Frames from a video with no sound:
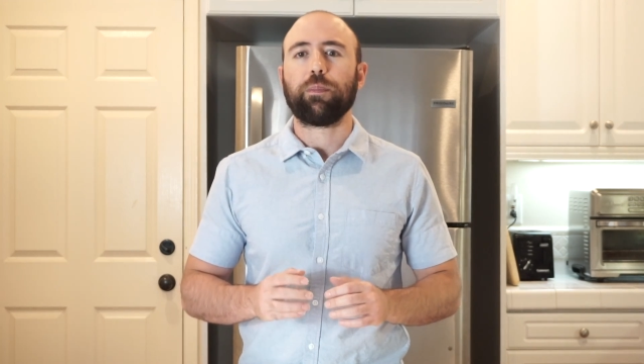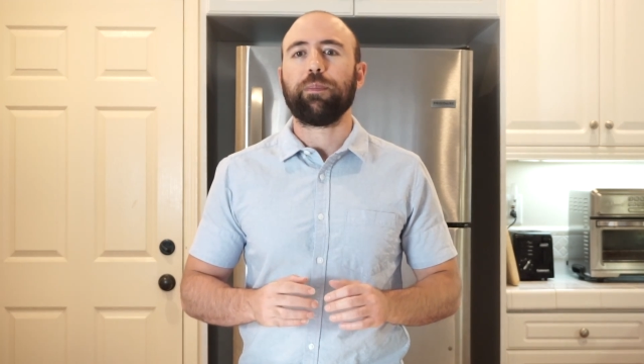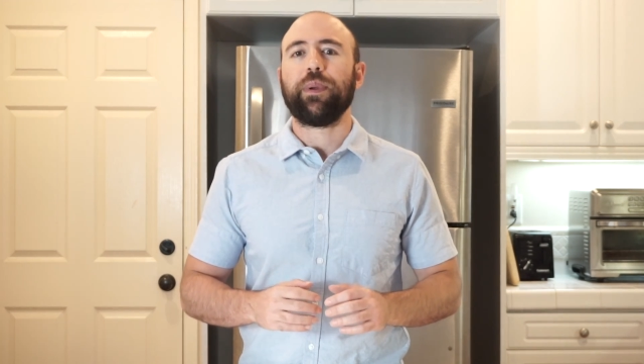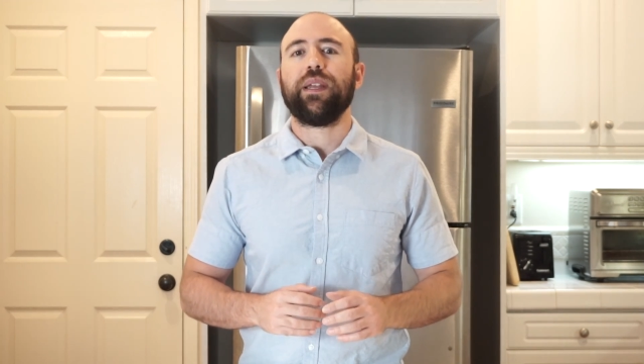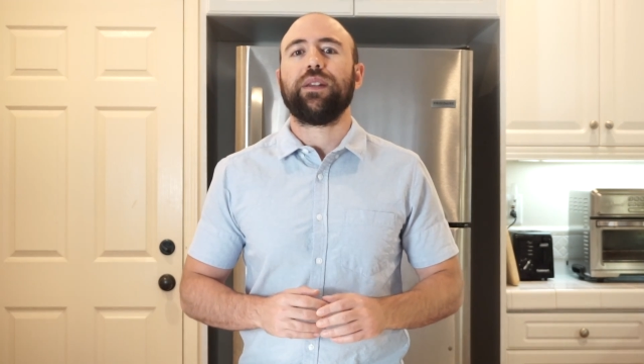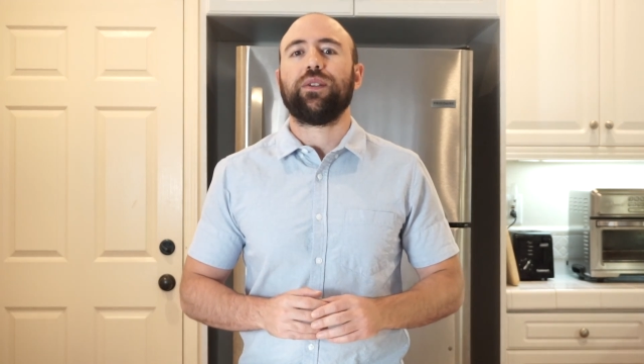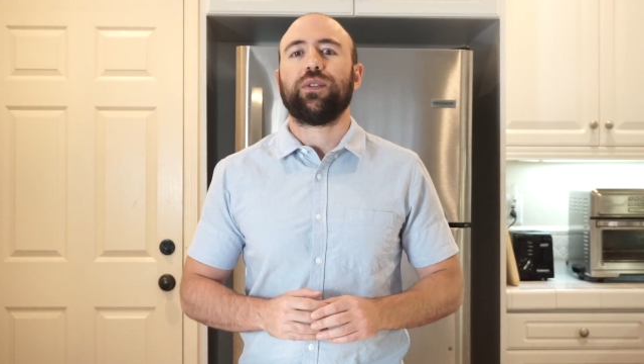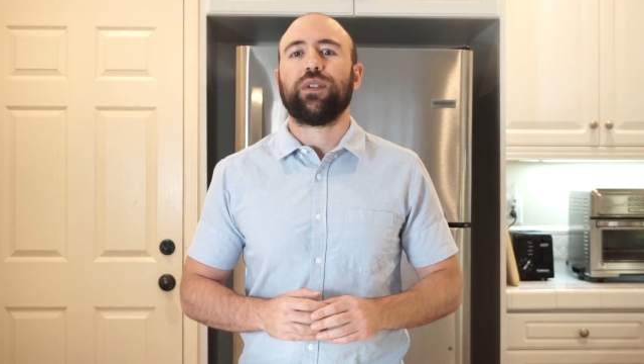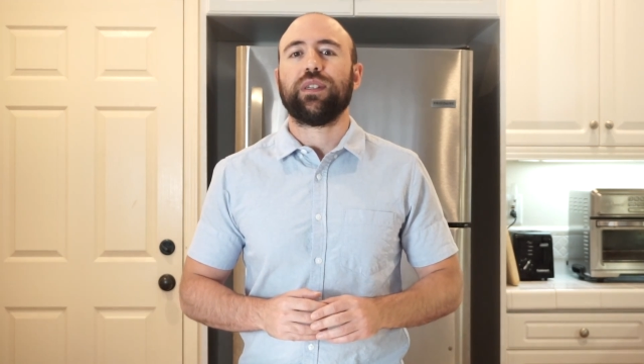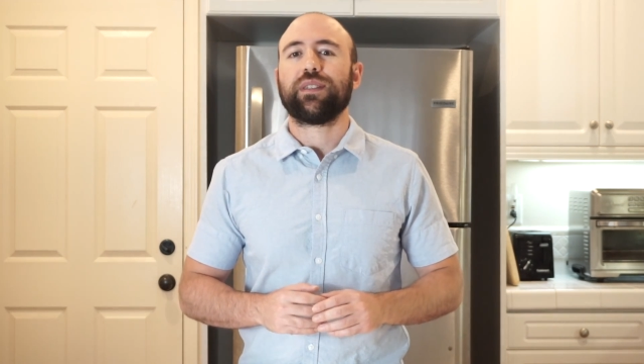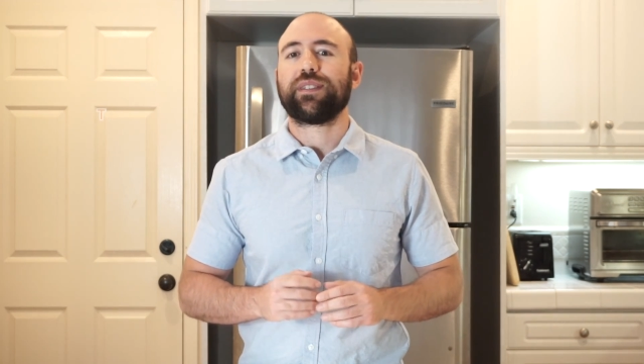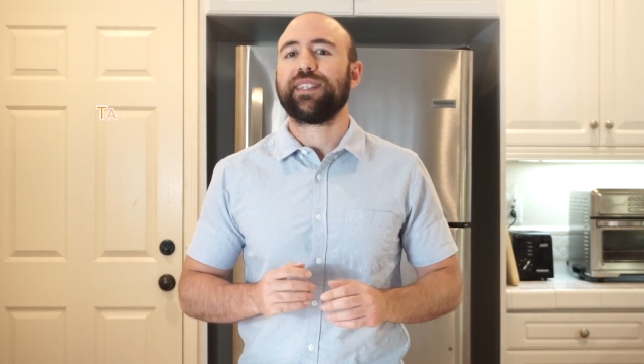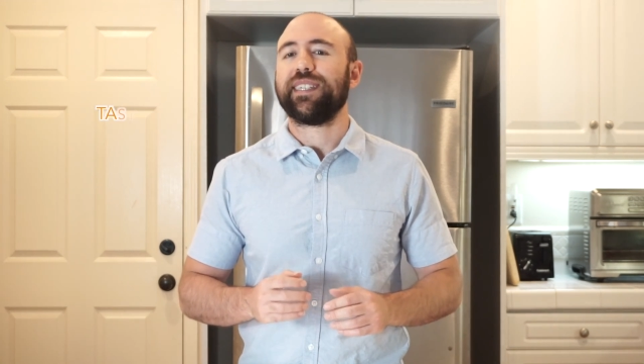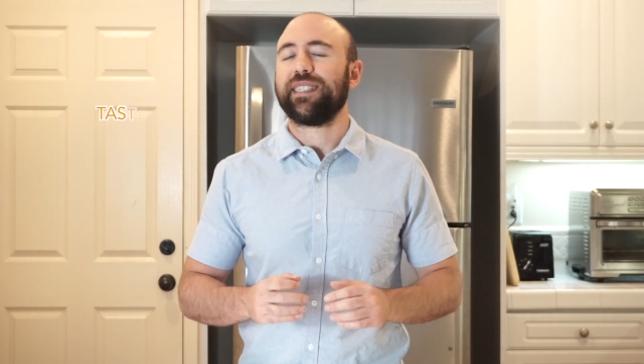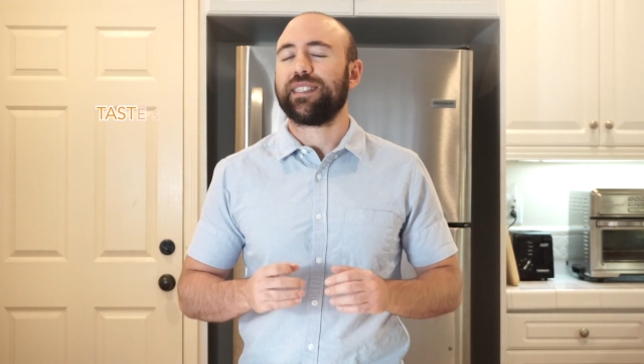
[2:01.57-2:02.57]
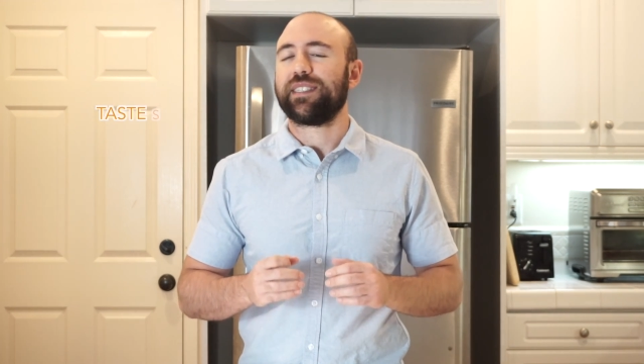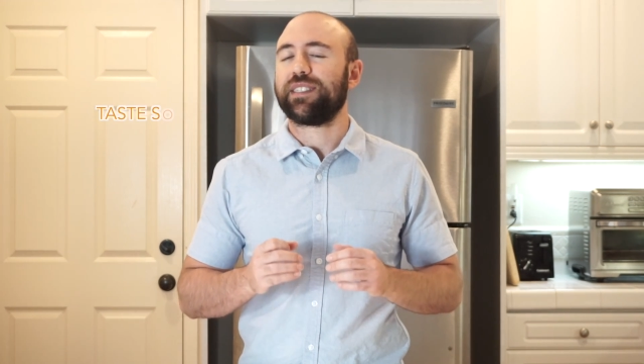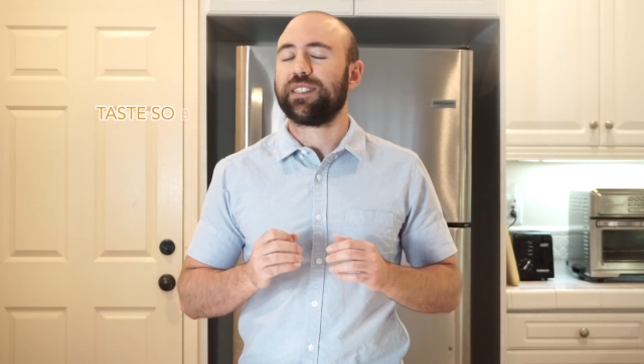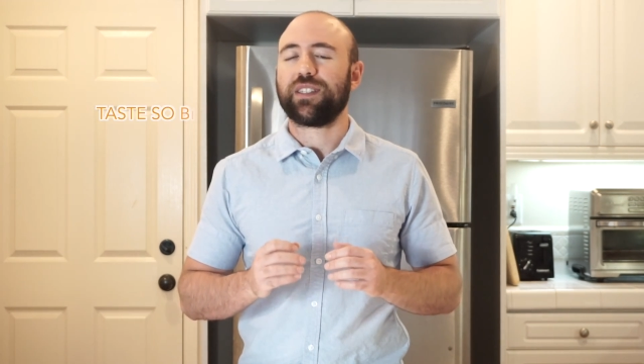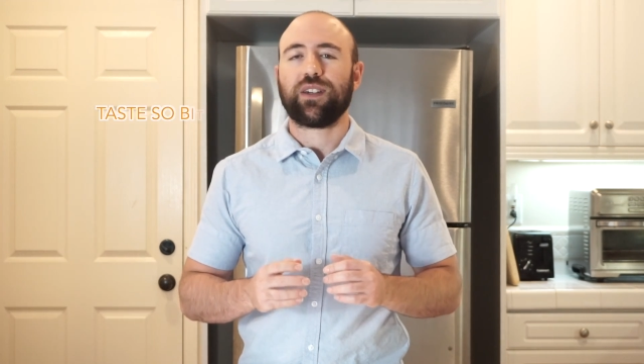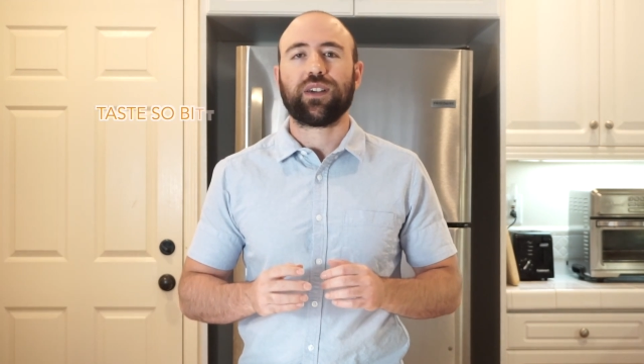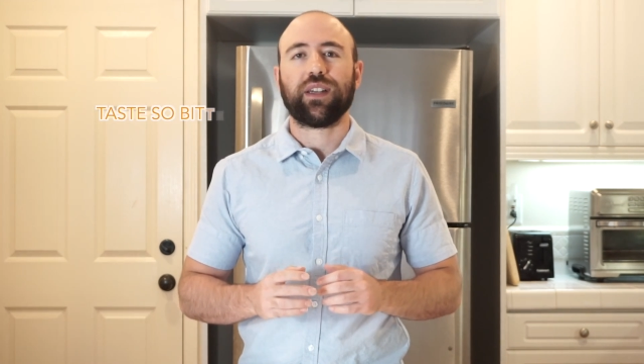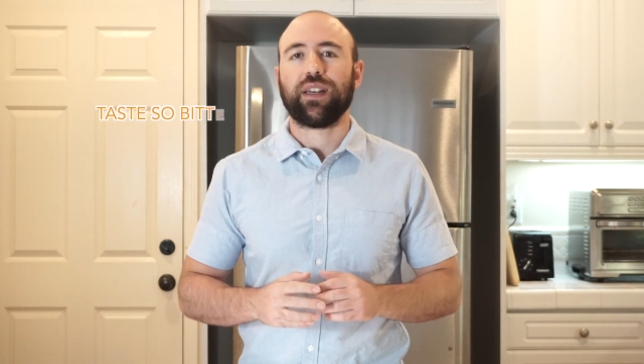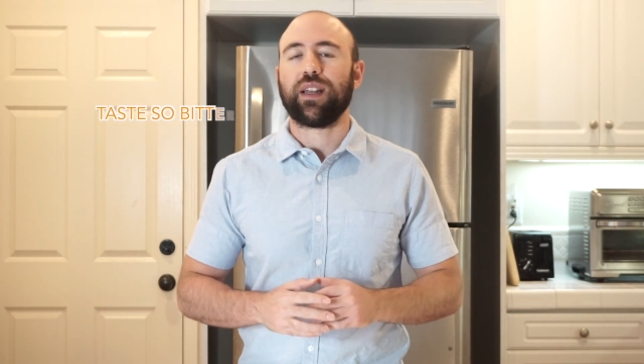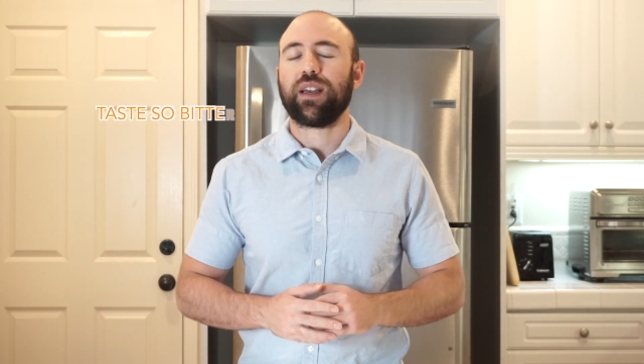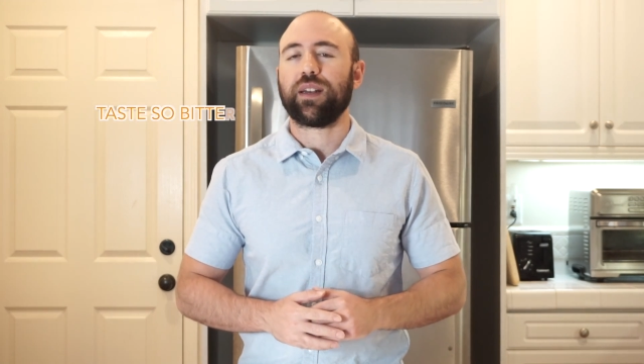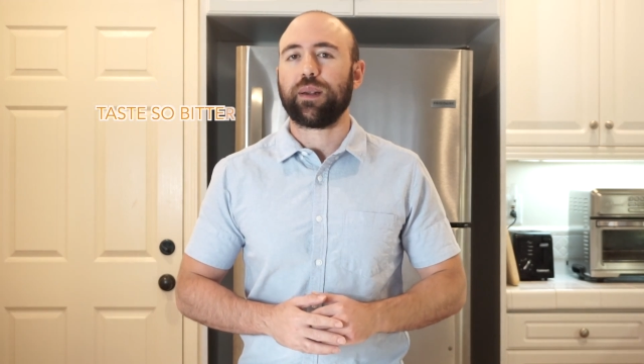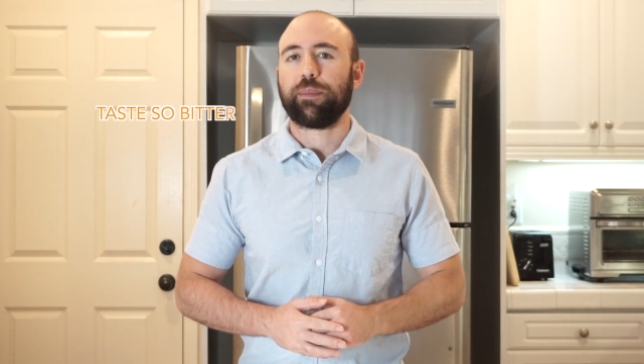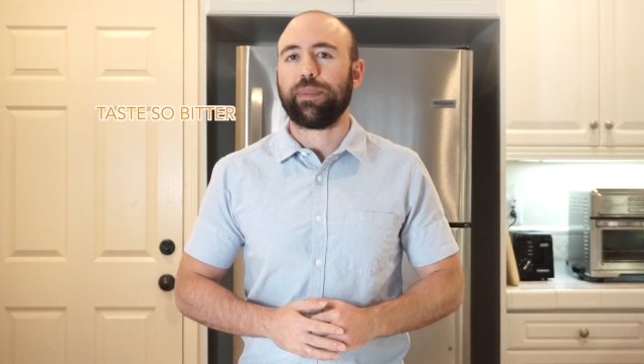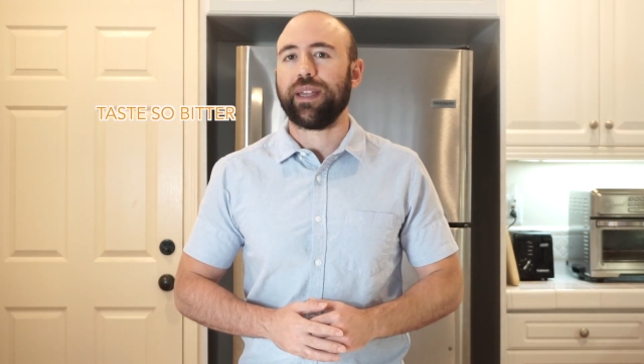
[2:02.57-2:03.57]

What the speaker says: bitter it's like sucking on a